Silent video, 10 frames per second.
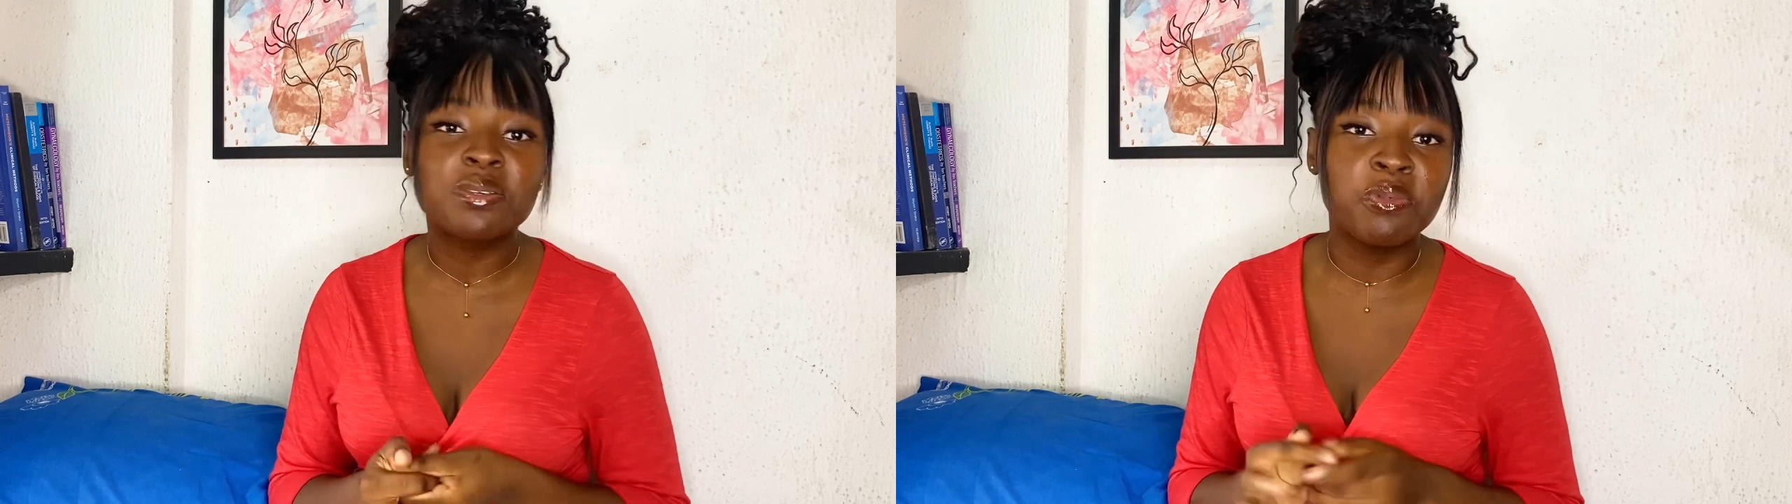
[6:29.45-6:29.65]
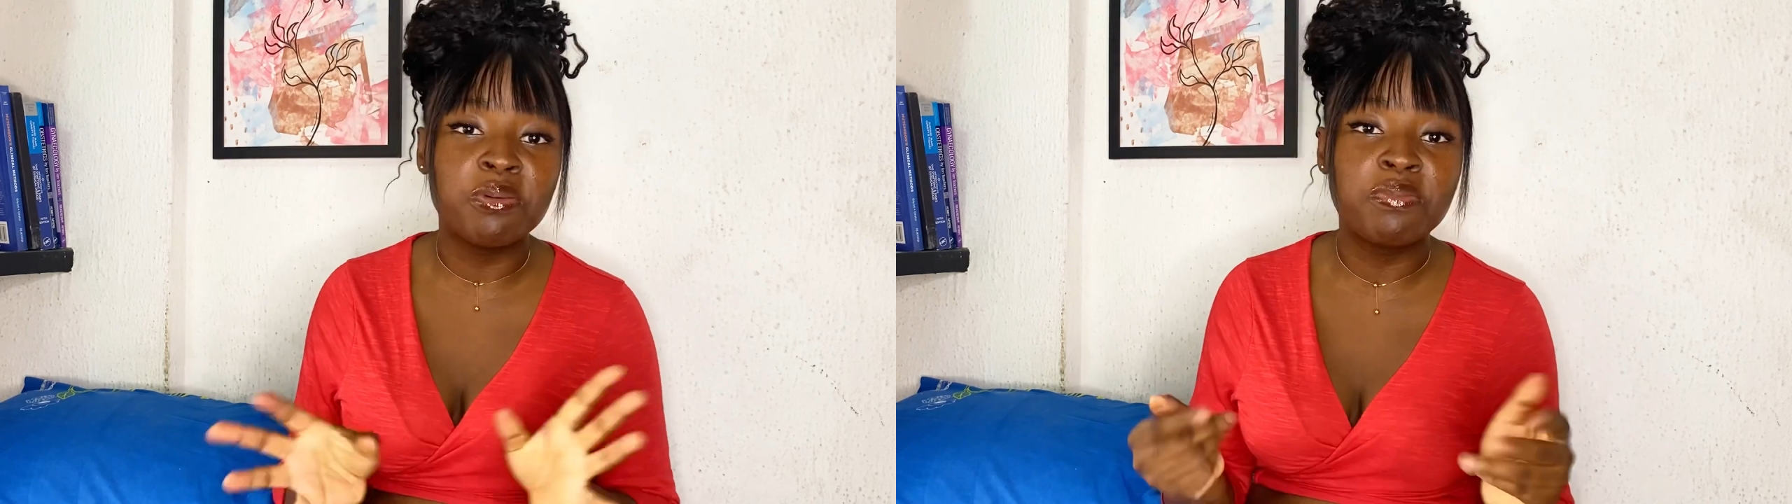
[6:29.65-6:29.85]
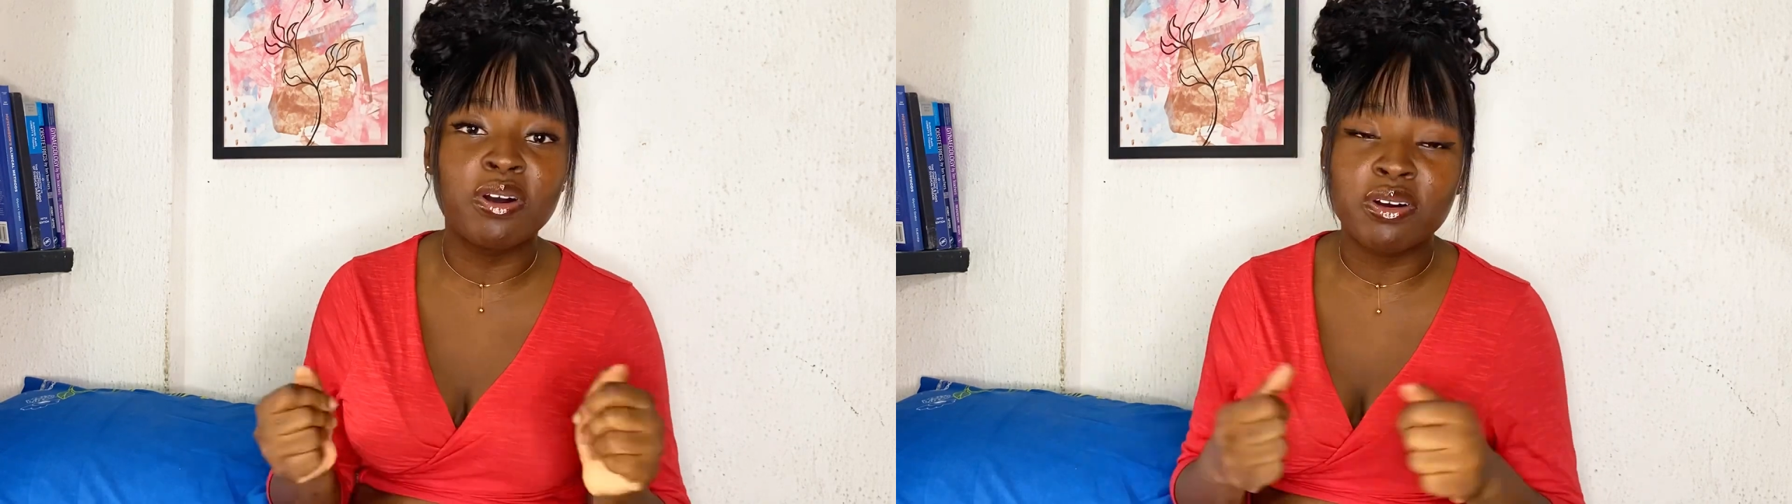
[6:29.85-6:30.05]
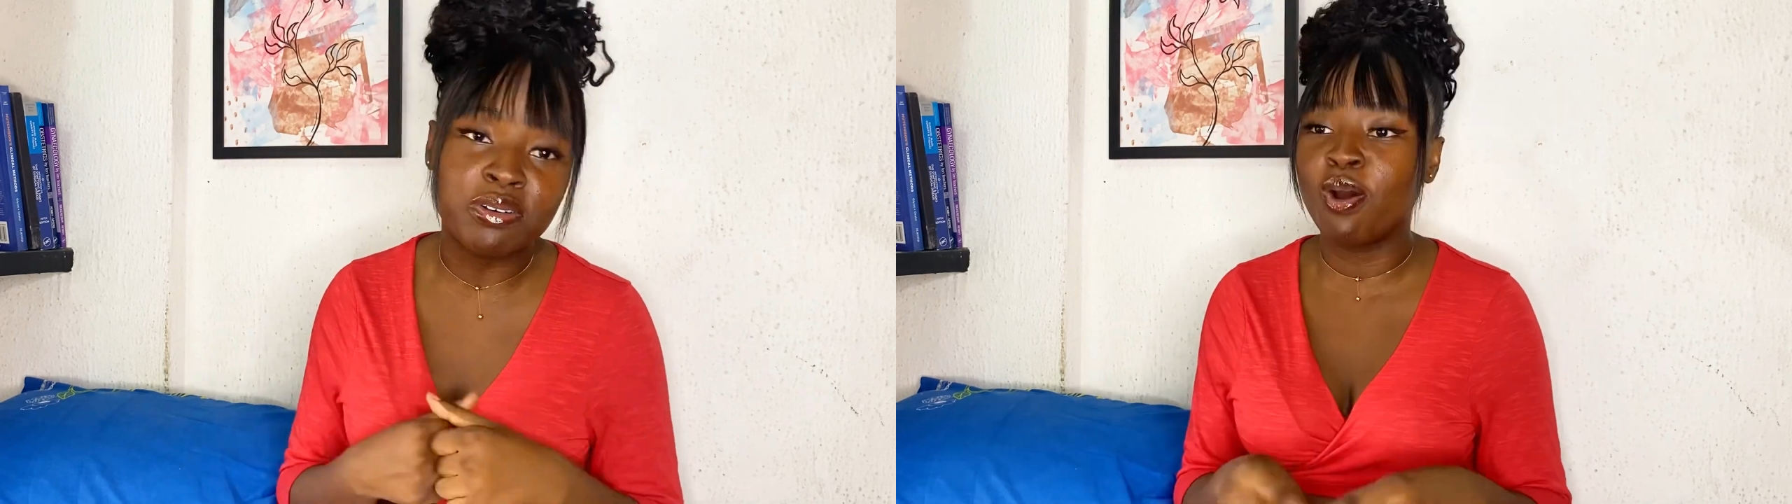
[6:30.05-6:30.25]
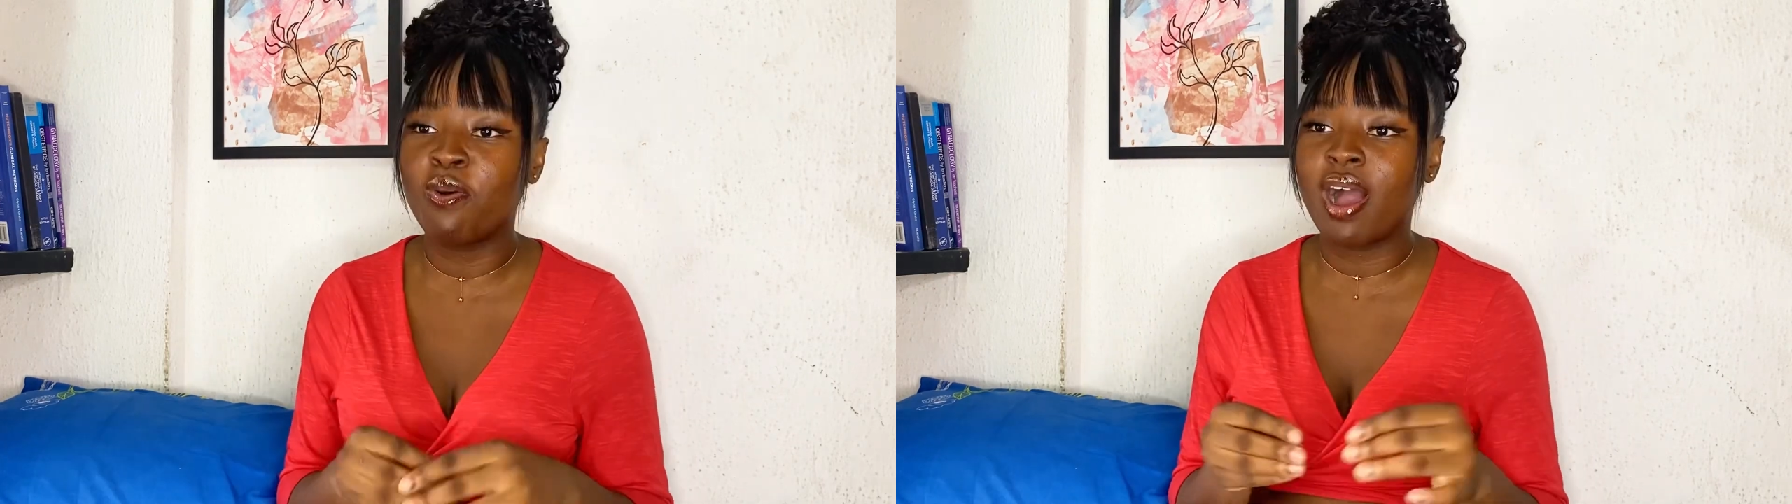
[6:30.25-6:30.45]
mumbo,
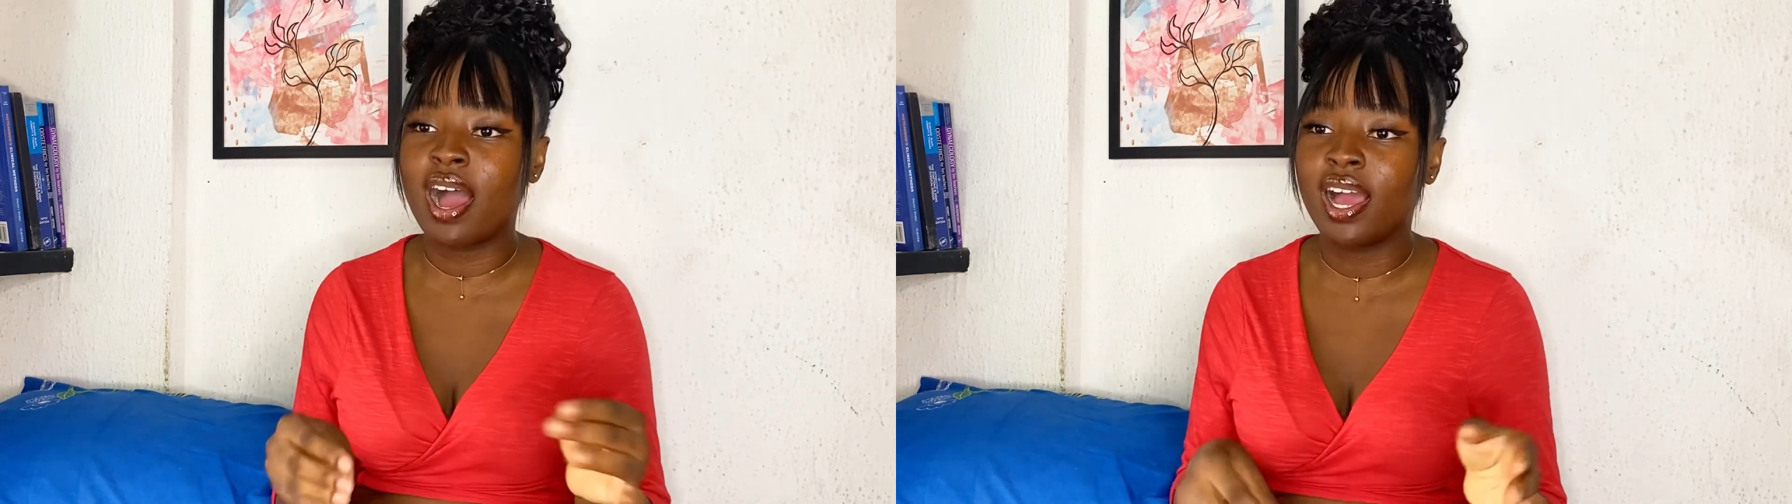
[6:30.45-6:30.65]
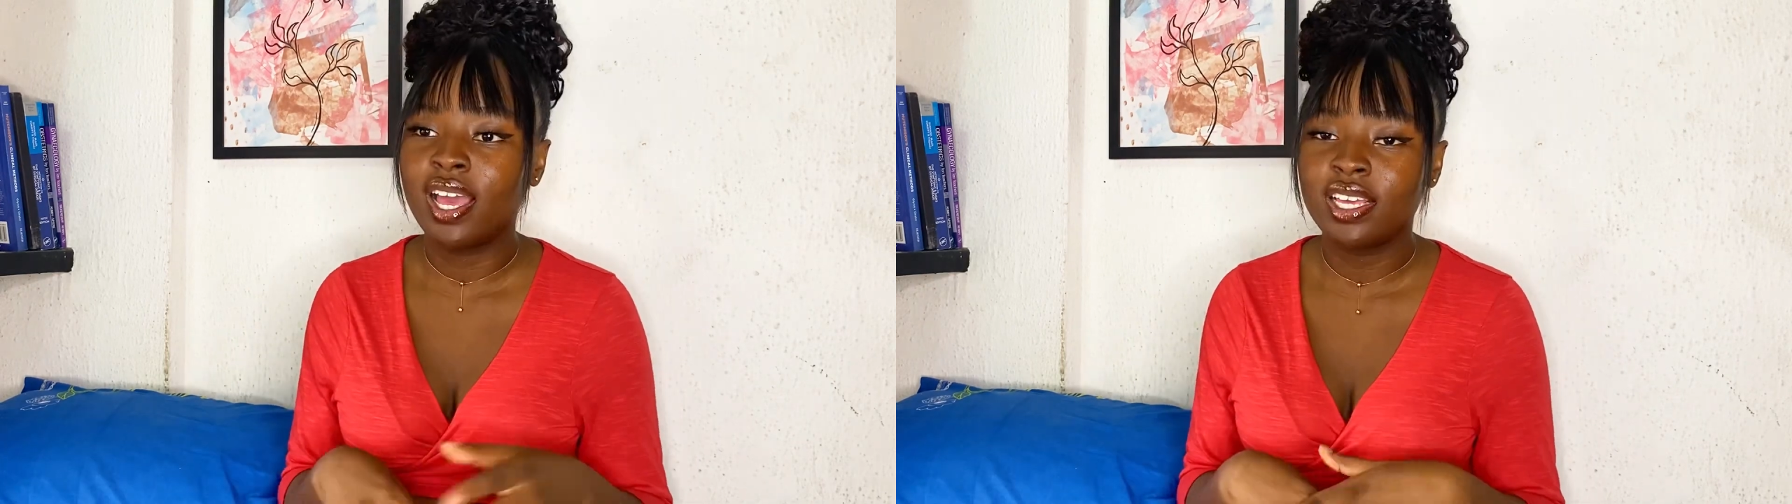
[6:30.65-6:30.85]
owa,